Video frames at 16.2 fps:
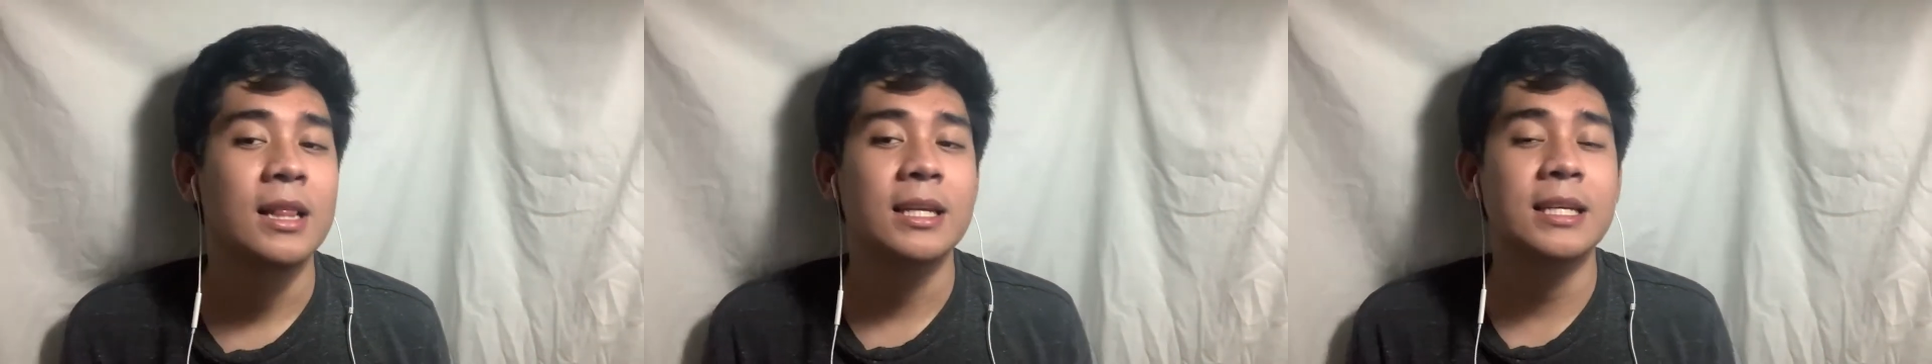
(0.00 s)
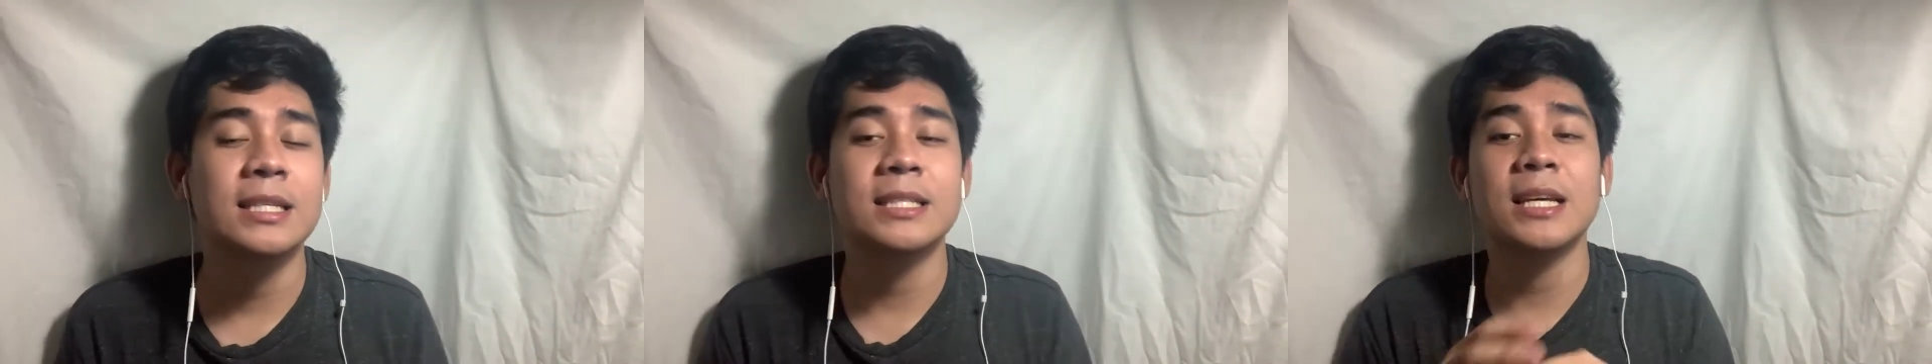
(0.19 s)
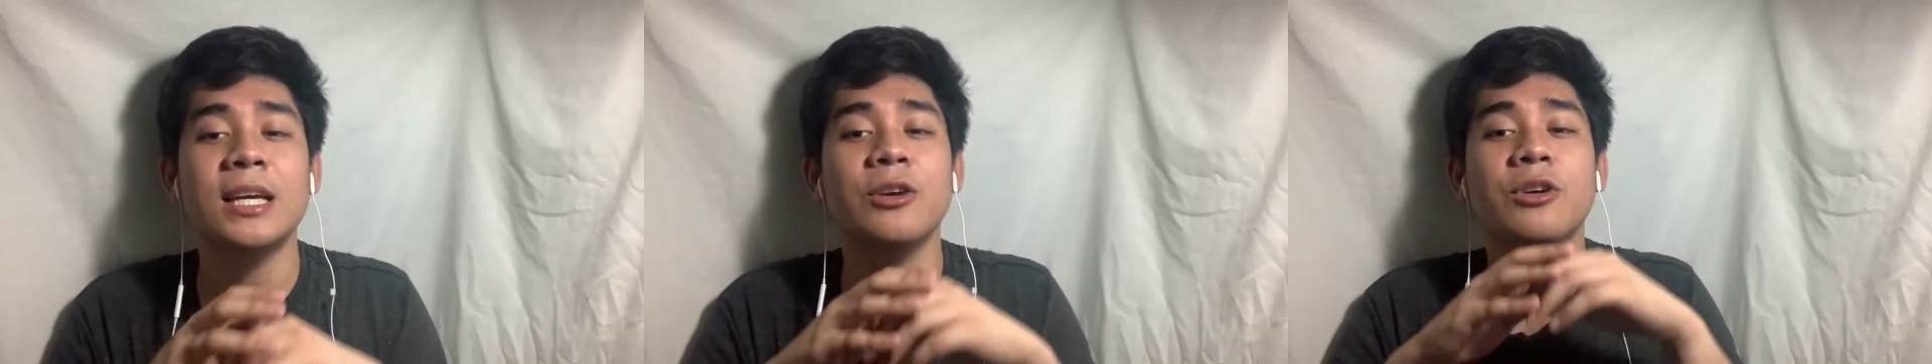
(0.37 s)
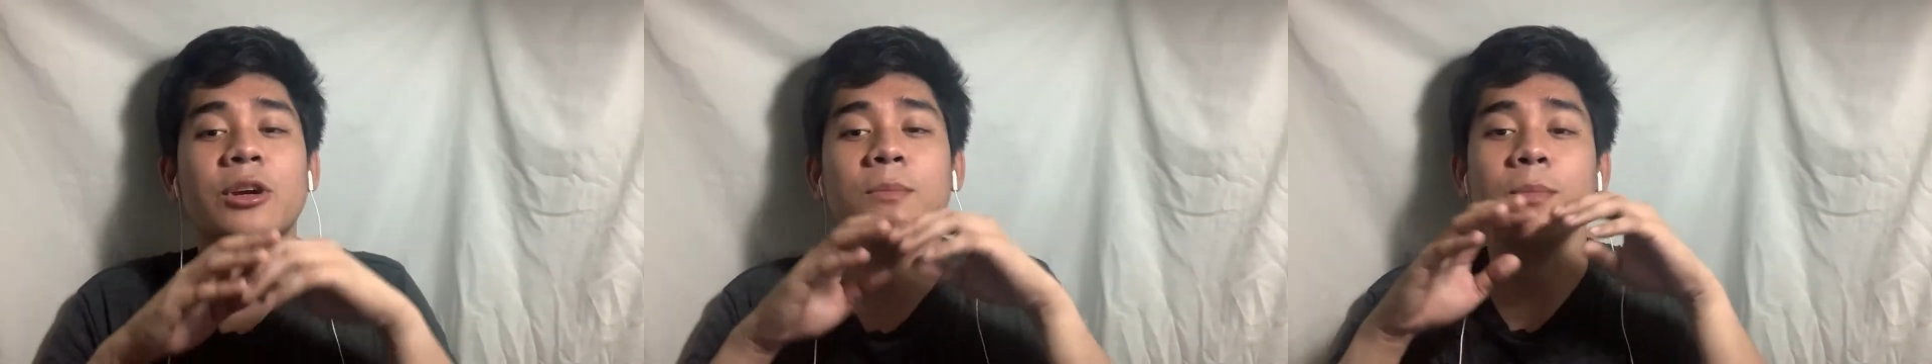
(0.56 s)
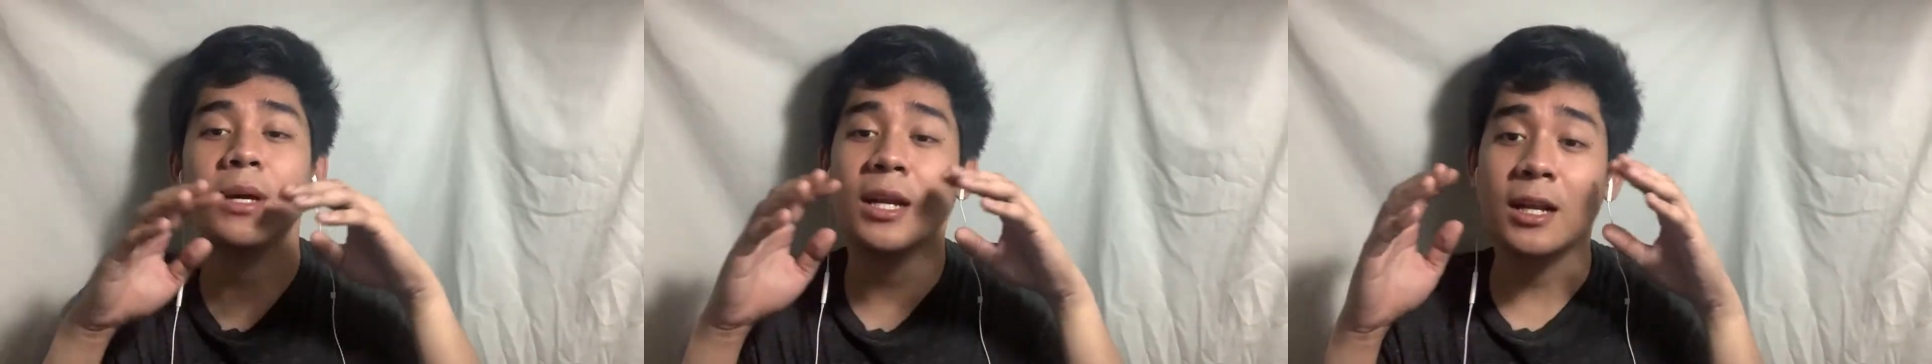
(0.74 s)
Let's say you
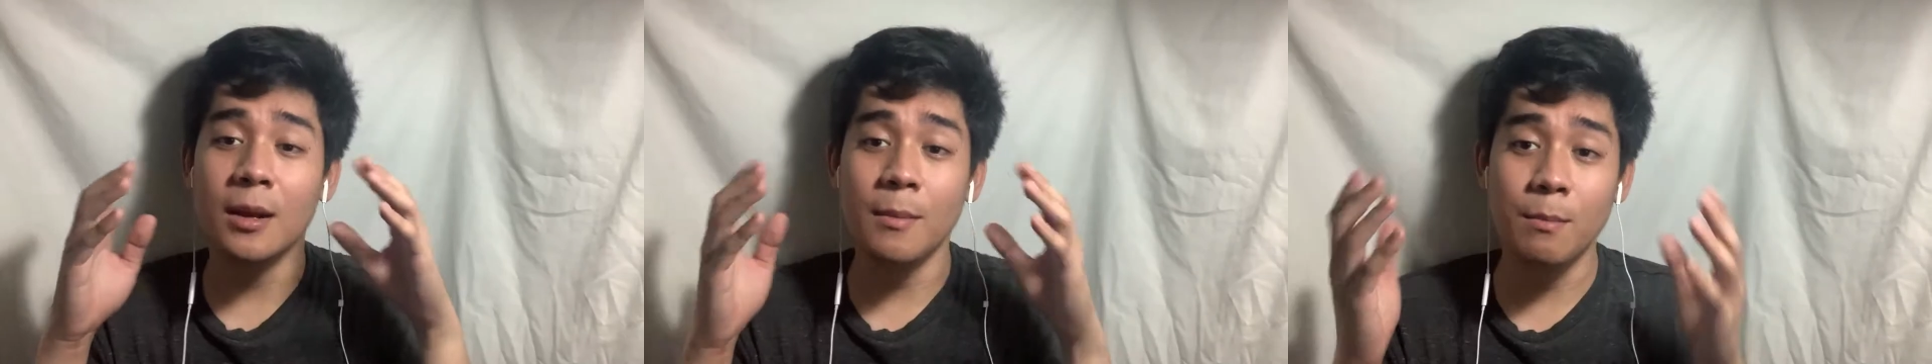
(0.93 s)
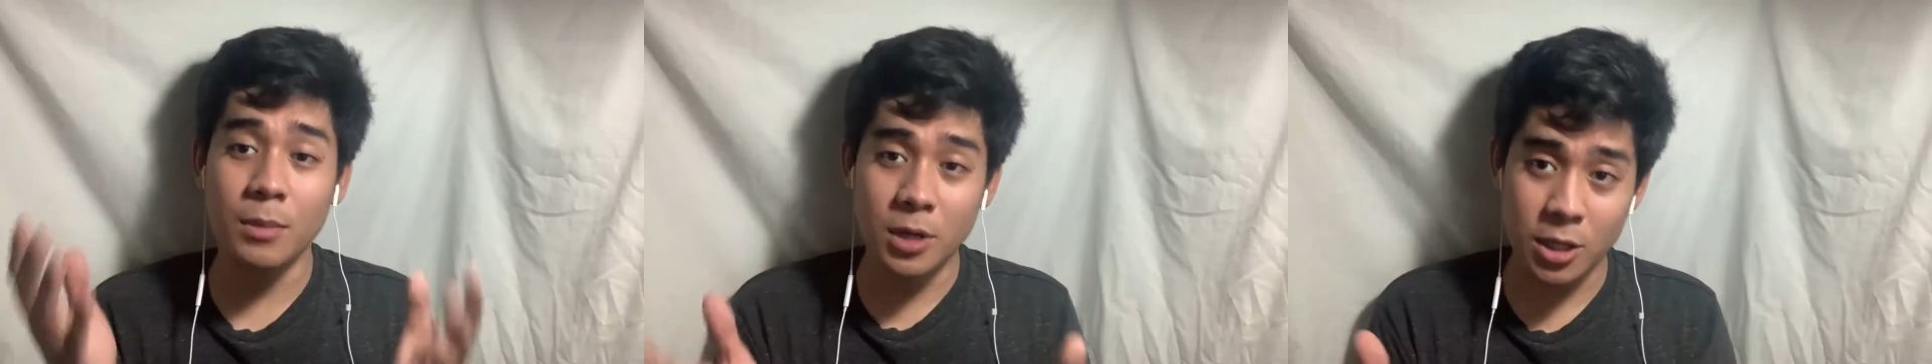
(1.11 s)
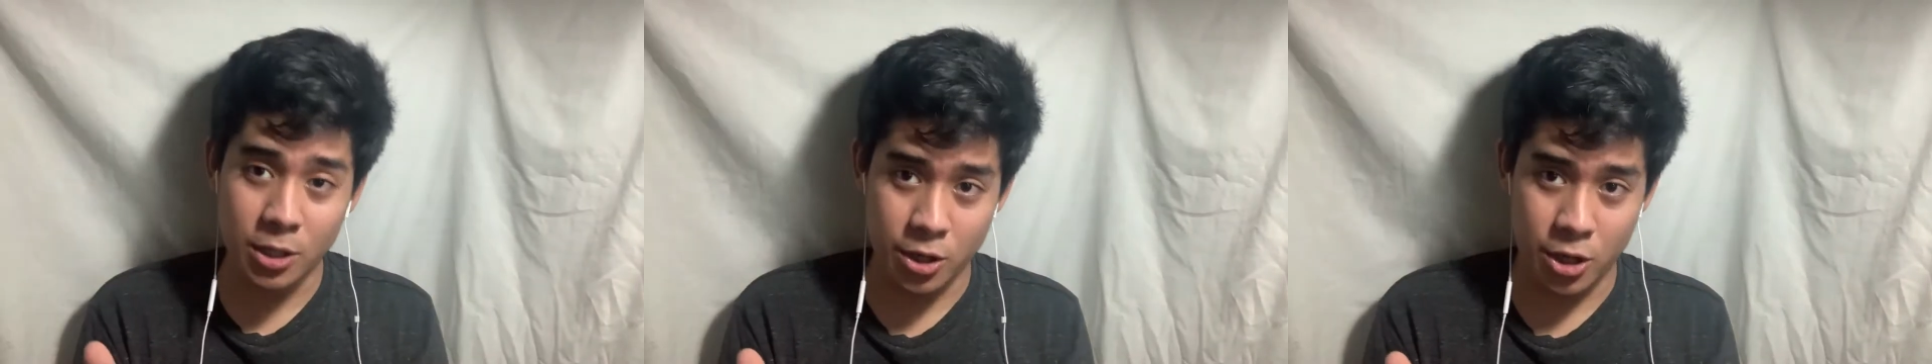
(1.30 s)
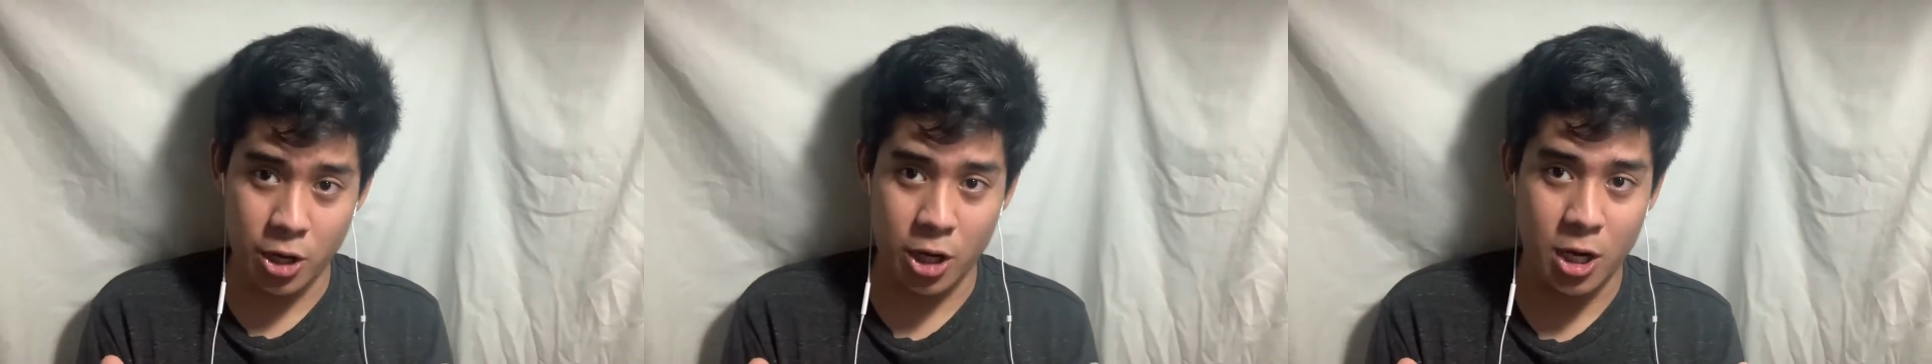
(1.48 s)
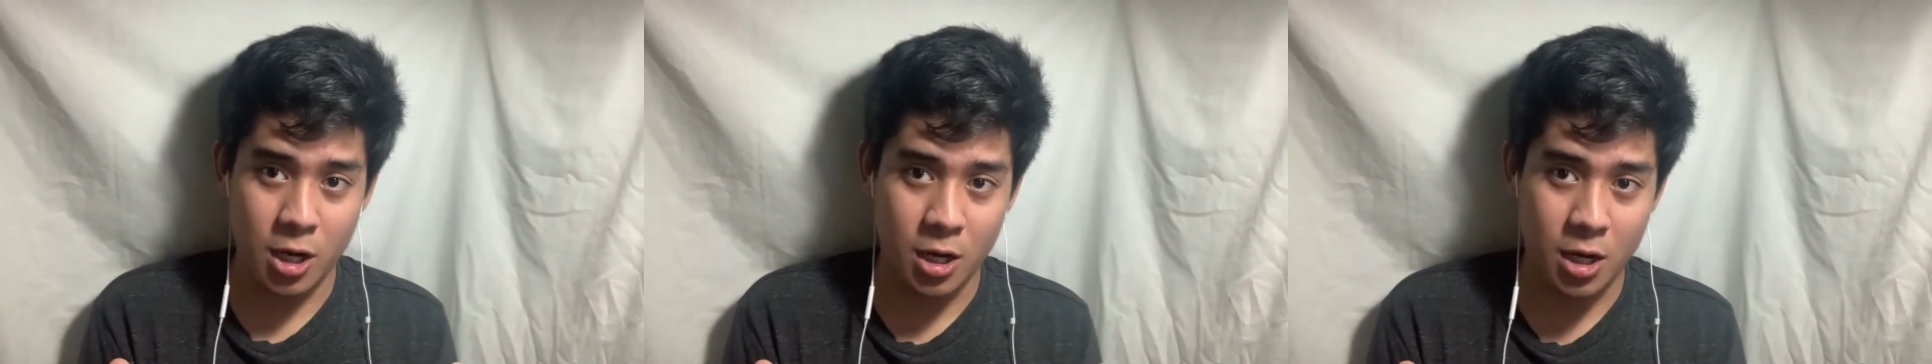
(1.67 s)
committed a murder,